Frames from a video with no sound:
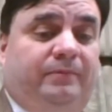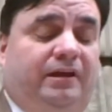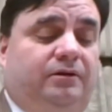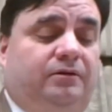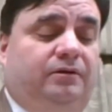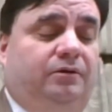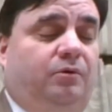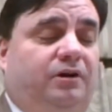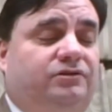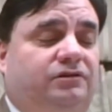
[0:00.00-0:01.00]
He, he
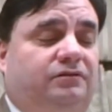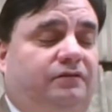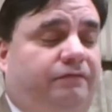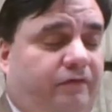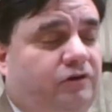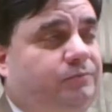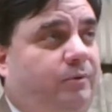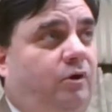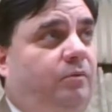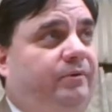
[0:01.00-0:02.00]
wasn't the first
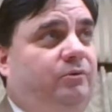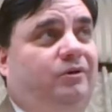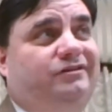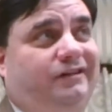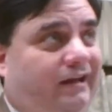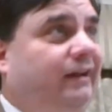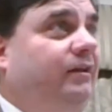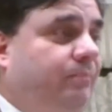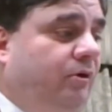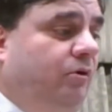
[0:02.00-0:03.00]
Pope. He wasn't
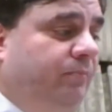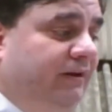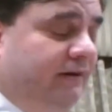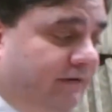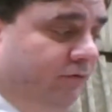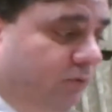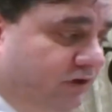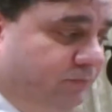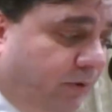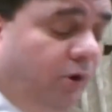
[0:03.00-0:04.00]
any Pope. He never
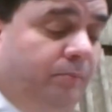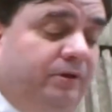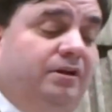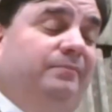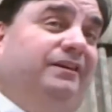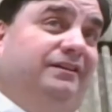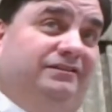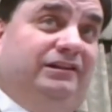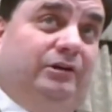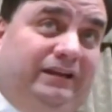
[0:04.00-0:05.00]
was Pope
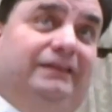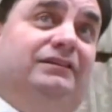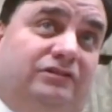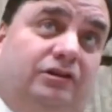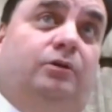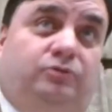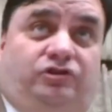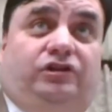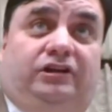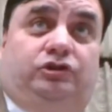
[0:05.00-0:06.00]
because there is no
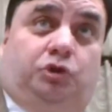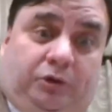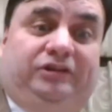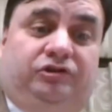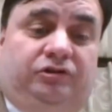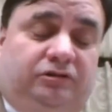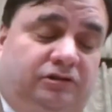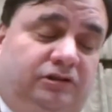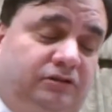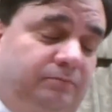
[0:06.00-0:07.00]
such creature
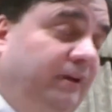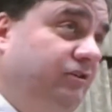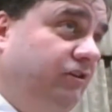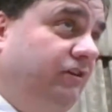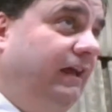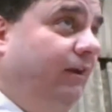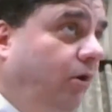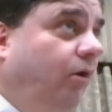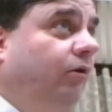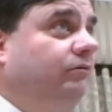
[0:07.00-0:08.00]
mentioned at
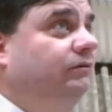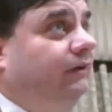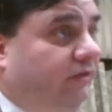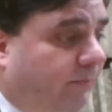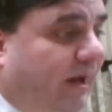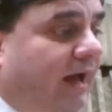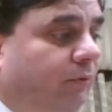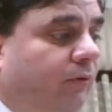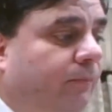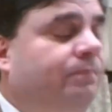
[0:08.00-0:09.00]
all in the
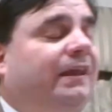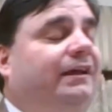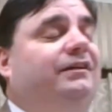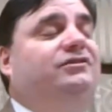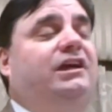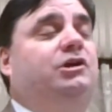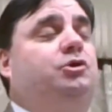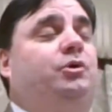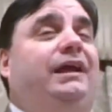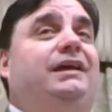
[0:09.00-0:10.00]
Bible. It is a
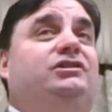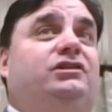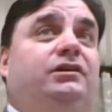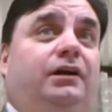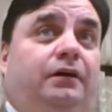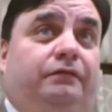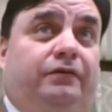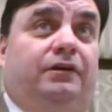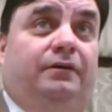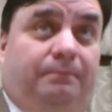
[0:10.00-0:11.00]
creation of
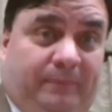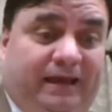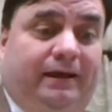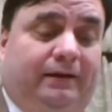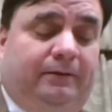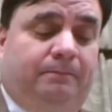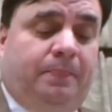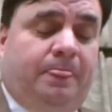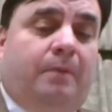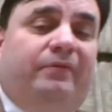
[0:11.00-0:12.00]
man.
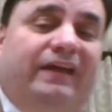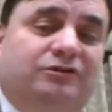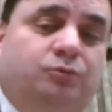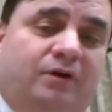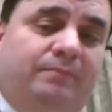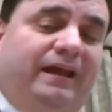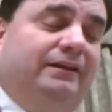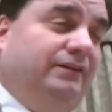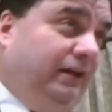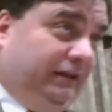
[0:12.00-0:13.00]
But that's what
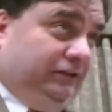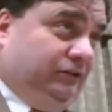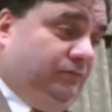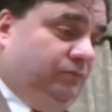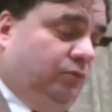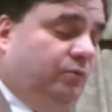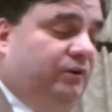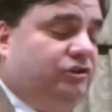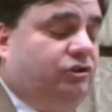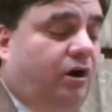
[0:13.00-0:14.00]
man does. When
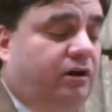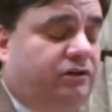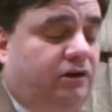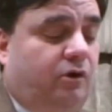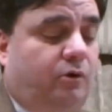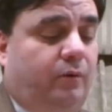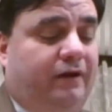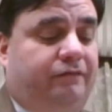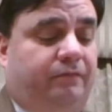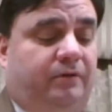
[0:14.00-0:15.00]
we start to go
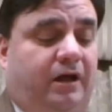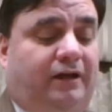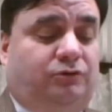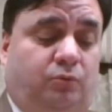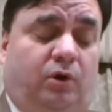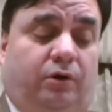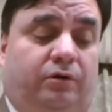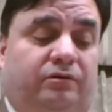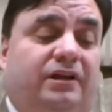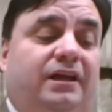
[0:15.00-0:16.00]
away from God's
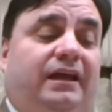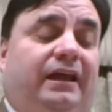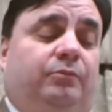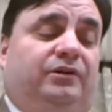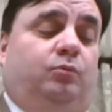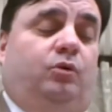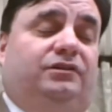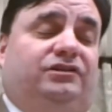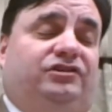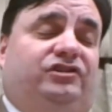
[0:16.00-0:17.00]
word and we
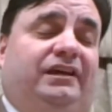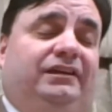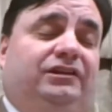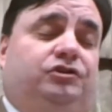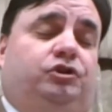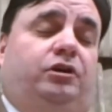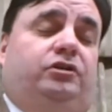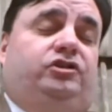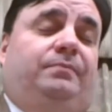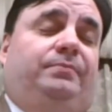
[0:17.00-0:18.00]
want to set his
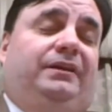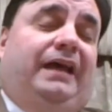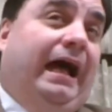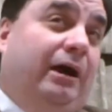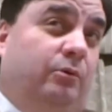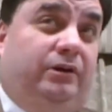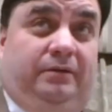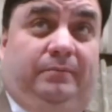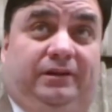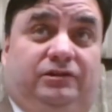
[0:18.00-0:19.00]
church up in our
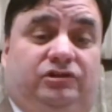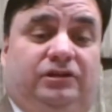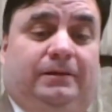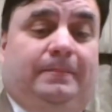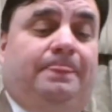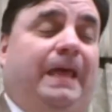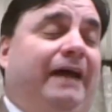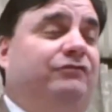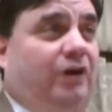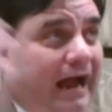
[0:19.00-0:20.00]
image,
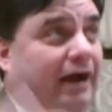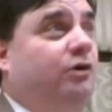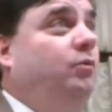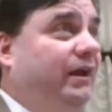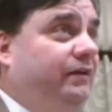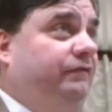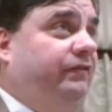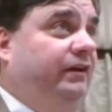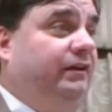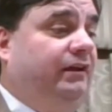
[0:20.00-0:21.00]
after our way of
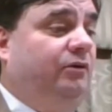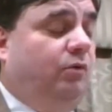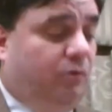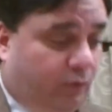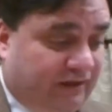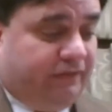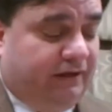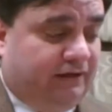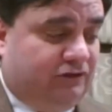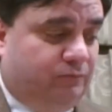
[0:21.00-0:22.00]
thinking, what we
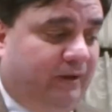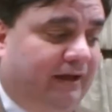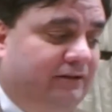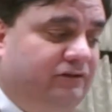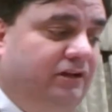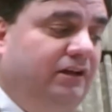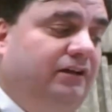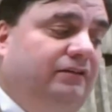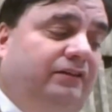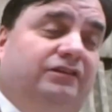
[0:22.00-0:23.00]
think is best,
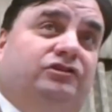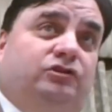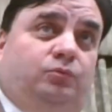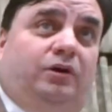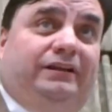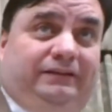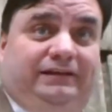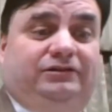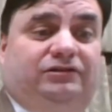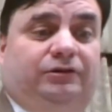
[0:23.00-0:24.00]
this is what it
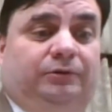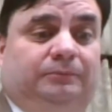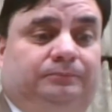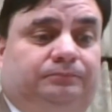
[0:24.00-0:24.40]
leads to.